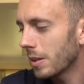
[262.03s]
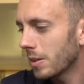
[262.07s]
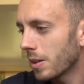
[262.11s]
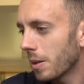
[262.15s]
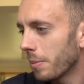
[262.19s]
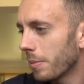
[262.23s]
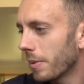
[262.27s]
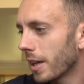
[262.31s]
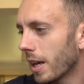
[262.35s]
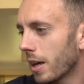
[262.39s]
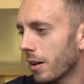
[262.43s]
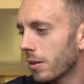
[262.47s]

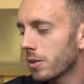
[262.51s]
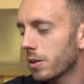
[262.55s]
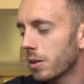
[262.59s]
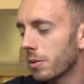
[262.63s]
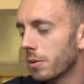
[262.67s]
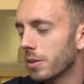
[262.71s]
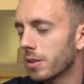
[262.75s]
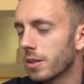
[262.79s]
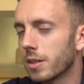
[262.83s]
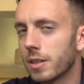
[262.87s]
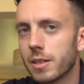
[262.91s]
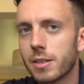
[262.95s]
Something else I
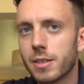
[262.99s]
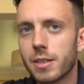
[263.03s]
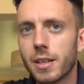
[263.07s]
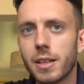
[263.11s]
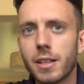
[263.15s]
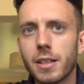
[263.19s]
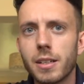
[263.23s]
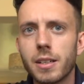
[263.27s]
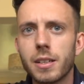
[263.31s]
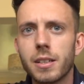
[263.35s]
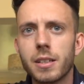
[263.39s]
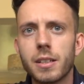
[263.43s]
was going to
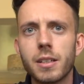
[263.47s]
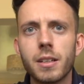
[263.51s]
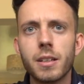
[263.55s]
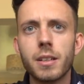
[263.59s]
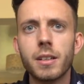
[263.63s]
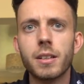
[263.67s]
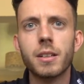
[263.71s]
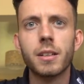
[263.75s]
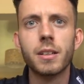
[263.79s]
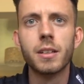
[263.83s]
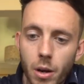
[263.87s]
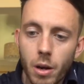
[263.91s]
say.
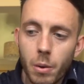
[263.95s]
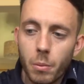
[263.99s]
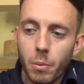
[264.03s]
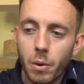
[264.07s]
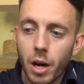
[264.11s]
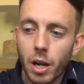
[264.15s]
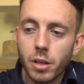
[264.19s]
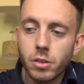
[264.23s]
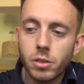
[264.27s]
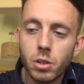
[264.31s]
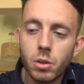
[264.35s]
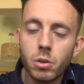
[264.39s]
When
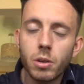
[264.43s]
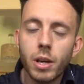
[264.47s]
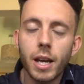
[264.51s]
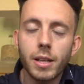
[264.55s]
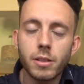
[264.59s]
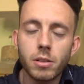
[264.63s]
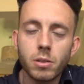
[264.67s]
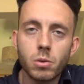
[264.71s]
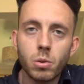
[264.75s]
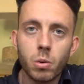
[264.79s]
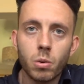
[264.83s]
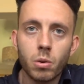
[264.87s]
I do get
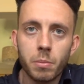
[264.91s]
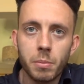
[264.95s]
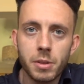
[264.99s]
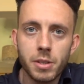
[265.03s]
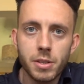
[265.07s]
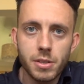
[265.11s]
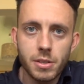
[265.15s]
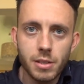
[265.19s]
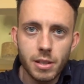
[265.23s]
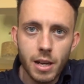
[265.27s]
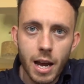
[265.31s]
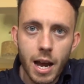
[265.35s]
into
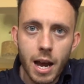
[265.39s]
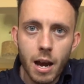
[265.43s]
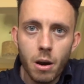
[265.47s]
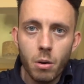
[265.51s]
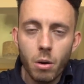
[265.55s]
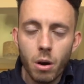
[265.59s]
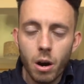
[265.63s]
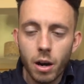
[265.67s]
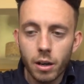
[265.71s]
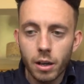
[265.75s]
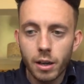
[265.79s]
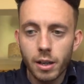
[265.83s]
tournaments
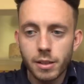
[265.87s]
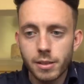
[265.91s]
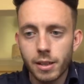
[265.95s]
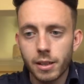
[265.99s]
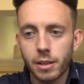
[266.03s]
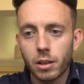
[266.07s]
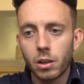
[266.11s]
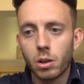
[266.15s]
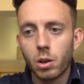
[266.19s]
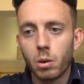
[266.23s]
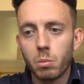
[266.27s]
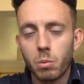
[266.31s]
now, I'm going to
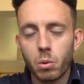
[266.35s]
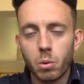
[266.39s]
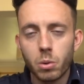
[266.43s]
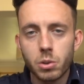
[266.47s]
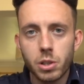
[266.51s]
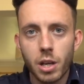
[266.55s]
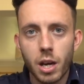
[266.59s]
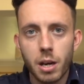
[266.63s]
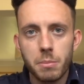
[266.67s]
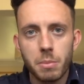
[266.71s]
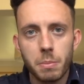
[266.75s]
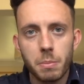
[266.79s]
take a lot more
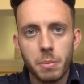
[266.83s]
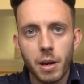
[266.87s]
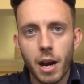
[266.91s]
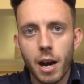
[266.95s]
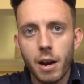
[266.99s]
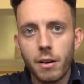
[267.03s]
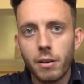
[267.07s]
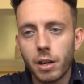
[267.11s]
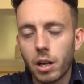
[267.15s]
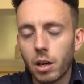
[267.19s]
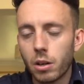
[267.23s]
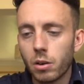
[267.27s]
time preparing.